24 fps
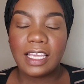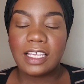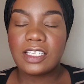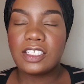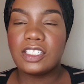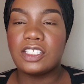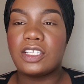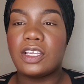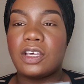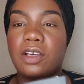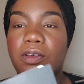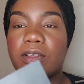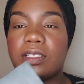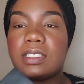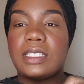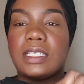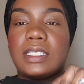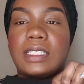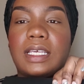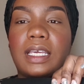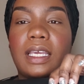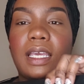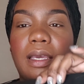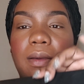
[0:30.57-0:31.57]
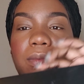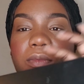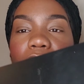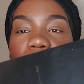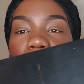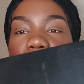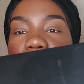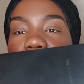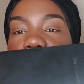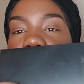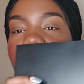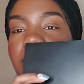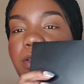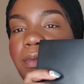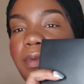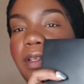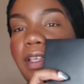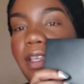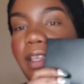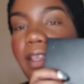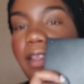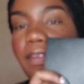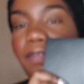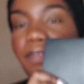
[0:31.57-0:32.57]
So today I'm going to
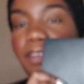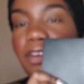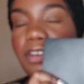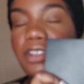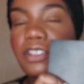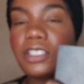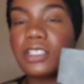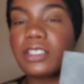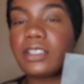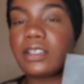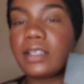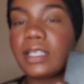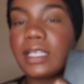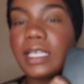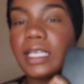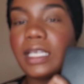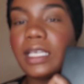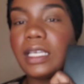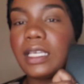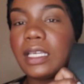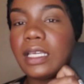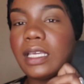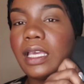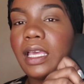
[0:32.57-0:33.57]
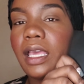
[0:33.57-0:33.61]
be featuring